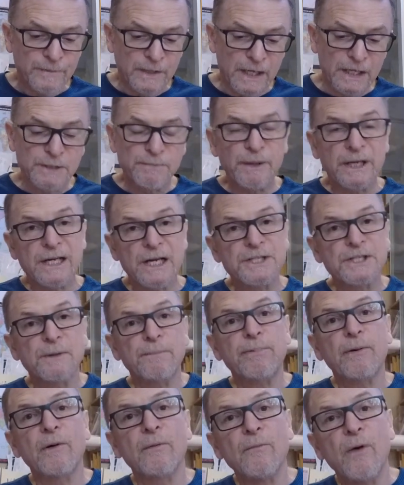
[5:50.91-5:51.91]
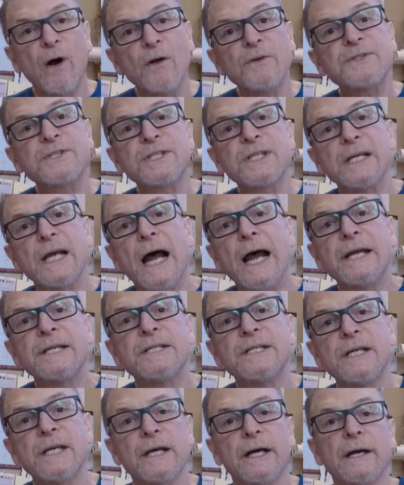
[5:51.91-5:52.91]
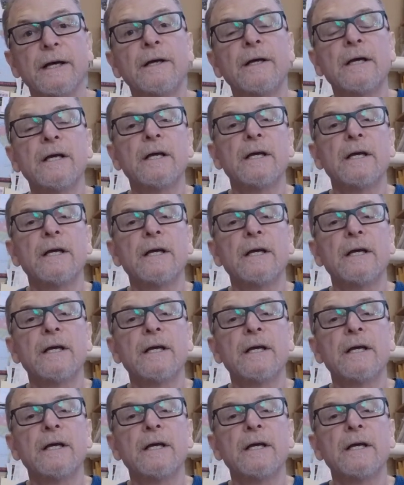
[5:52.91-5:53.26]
is because it promotes the idea